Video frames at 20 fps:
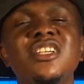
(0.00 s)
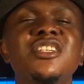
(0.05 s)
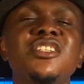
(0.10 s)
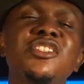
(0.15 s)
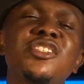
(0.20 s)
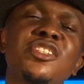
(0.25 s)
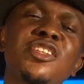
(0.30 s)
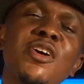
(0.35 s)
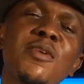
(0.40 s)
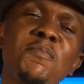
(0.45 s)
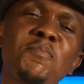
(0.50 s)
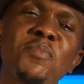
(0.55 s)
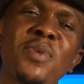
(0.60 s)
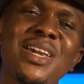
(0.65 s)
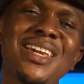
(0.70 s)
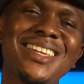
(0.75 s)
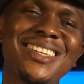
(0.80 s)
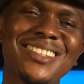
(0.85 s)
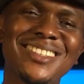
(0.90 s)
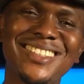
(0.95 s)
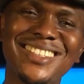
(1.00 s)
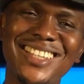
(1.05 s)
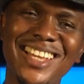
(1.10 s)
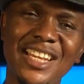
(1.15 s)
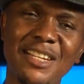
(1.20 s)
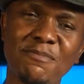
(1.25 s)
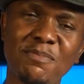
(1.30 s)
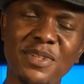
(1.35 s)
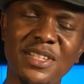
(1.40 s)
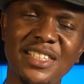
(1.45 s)
Stop paying your
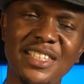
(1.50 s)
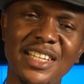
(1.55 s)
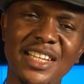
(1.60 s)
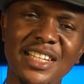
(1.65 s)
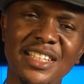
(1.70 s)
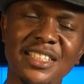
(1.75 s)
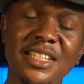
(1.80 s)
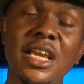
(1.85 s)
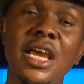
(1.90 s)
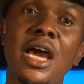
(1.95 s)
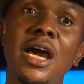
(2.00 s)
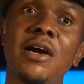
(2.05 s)
ten percent